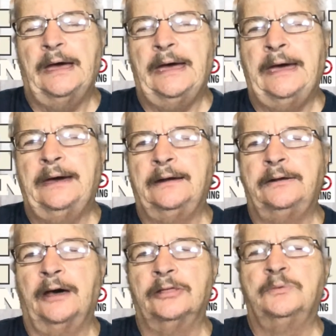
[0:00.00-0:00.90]
And
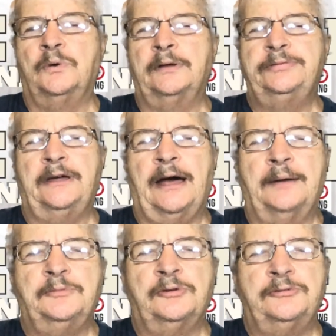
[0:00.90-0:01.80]
another one that
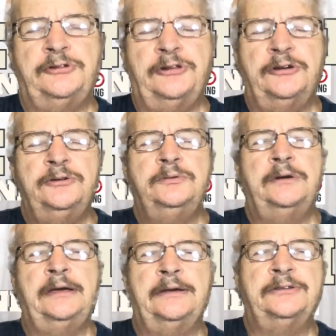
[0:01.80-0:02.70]
I'm going to do
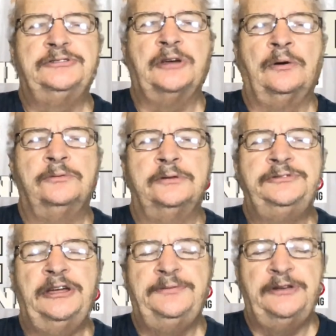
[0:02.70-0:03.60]
is on
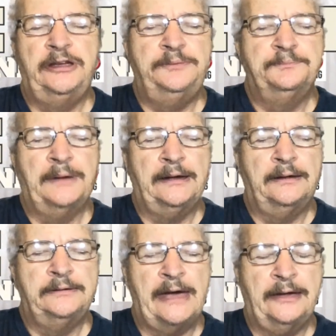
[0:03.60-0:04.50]
Tiffany
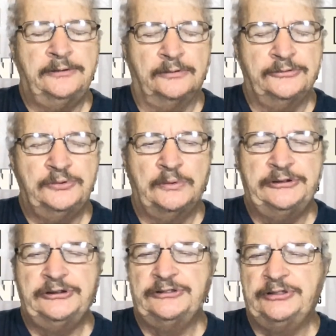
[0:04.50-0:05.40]
McDaniels,
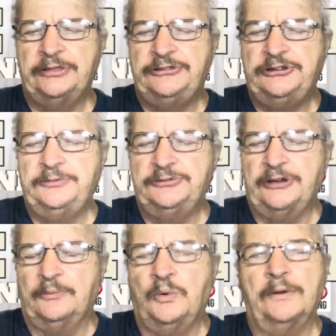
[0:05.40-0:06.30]
she was
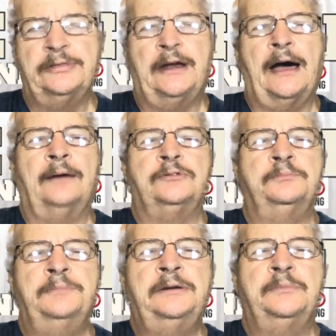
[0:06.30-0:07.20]
one that I
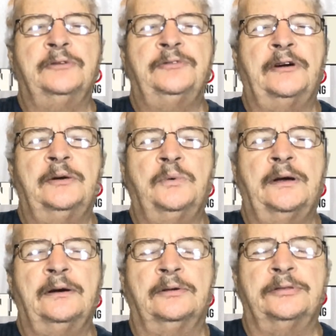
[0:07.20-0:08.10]
remember very
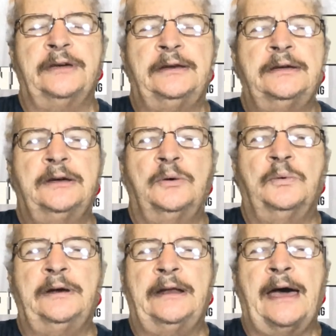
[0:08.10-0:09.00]
well, that
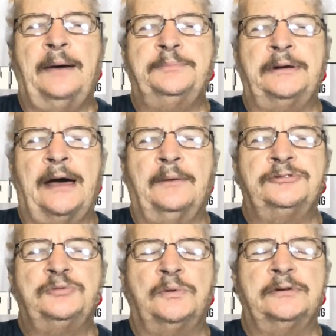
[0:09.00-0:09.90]
when it happened, I
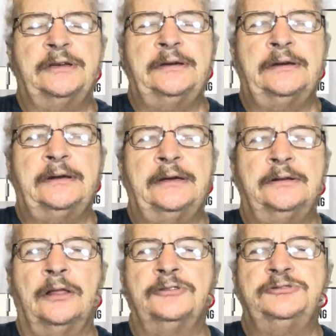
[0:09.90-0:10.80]
was working in a
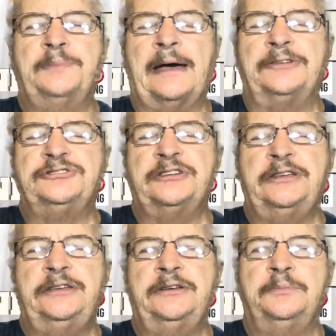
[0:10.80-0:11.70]
close by
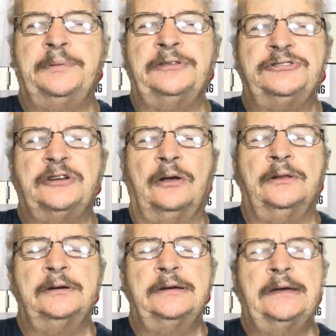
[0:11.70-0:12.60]
city near
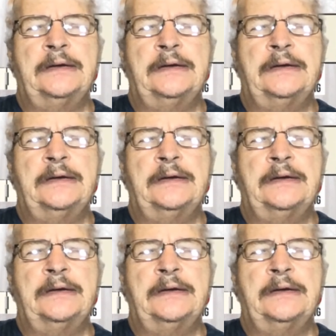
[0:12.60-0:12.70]
Pensacola,